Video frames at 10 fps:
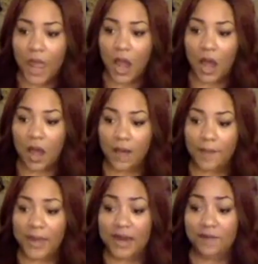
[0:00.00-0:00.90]

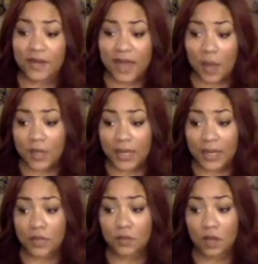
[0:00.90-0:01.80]
And every now and
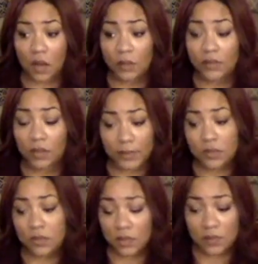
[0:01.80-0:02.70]
again you'll go and they'll be
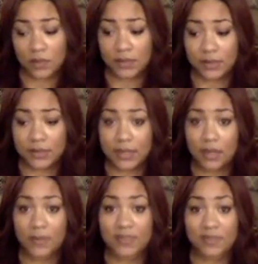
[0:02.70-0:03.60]
doing a really good sale,
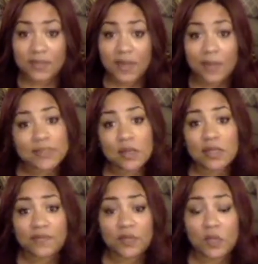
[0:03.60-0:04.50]
but sometimes they'll
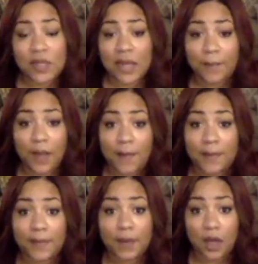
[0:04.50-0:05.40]
even do like a
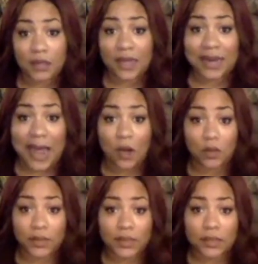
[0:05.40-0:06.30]
pop-up online
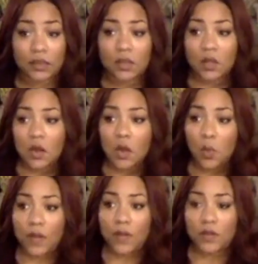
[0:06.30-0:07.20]
outlet
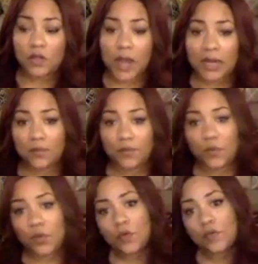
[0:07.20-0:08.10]
where they're trying to
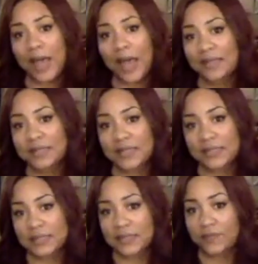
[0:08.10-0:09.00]
move last
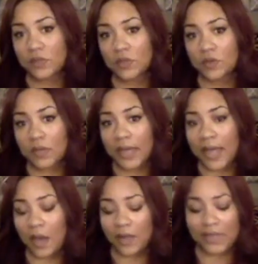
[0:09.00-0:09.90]
season's inventory
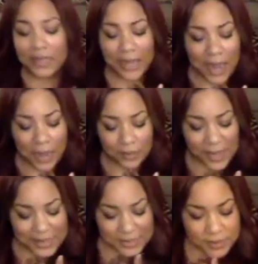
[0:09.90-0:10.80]
out. And
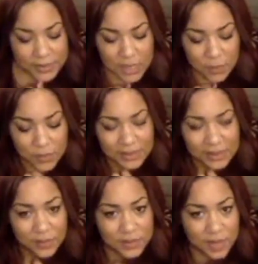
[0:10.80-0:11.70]
last time I checked, which I
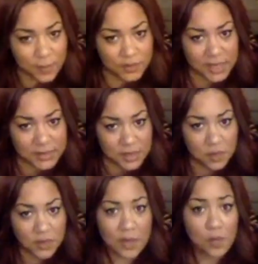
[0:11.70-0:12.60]
think was a couple days
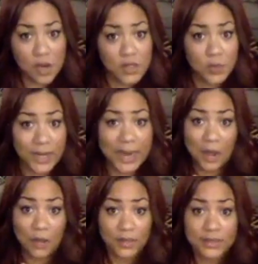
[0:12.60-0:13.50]
ago, they were doing an
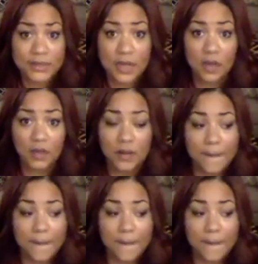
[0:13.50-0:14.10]
outlet sale,